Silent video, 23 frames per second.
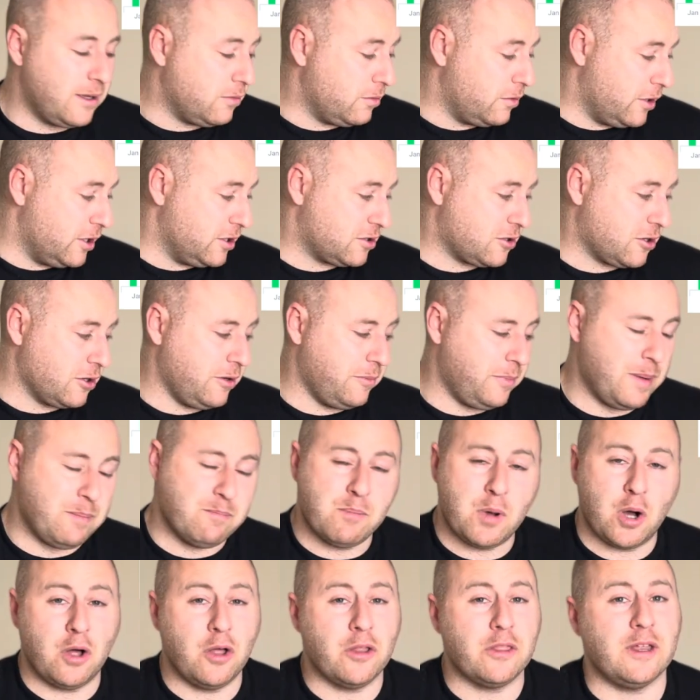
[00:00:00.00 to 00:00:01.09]
There's going to be
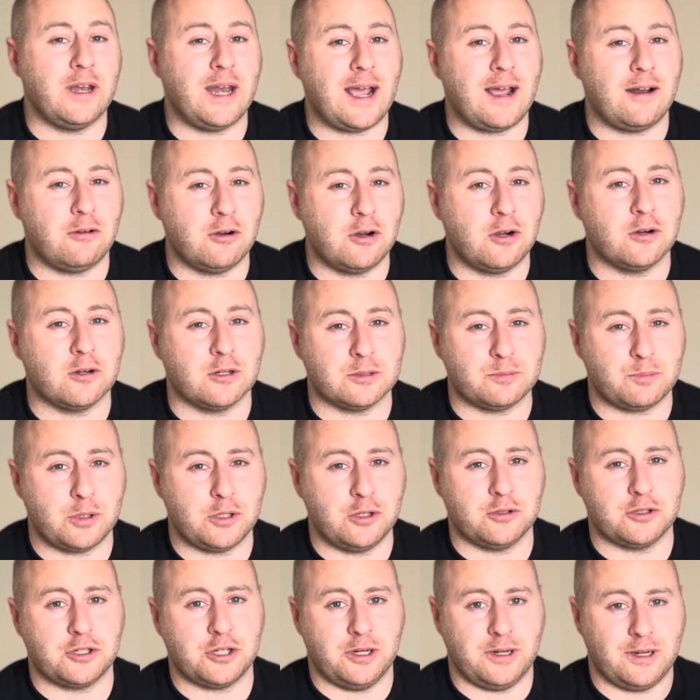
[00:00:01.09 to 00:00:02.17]
more than our August
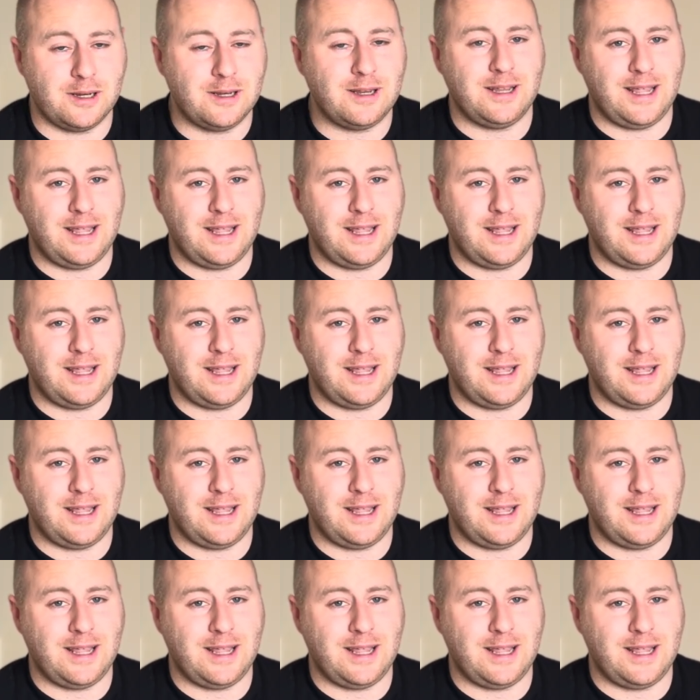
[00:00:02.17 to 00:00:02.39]
production,